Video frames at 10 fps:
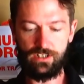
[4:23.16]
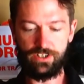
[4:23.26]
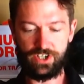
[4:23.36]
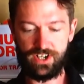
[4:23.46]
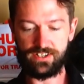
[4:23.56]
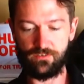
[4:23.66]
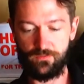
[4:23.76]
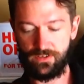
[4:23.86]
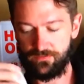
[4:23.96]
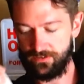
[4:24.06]
Just a
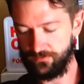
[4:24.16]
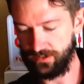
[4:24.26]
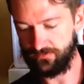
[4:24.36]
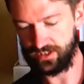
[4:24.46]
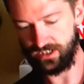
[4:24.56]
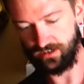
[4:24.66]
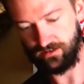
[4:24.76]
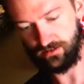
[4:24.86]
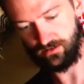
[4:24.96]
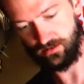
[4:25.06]
50-50
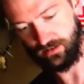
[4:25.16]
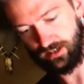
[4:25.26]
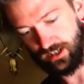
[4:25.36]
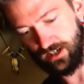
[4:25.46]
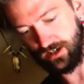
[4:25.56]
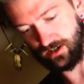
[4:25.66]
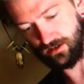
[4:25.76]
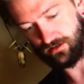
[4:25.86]
here.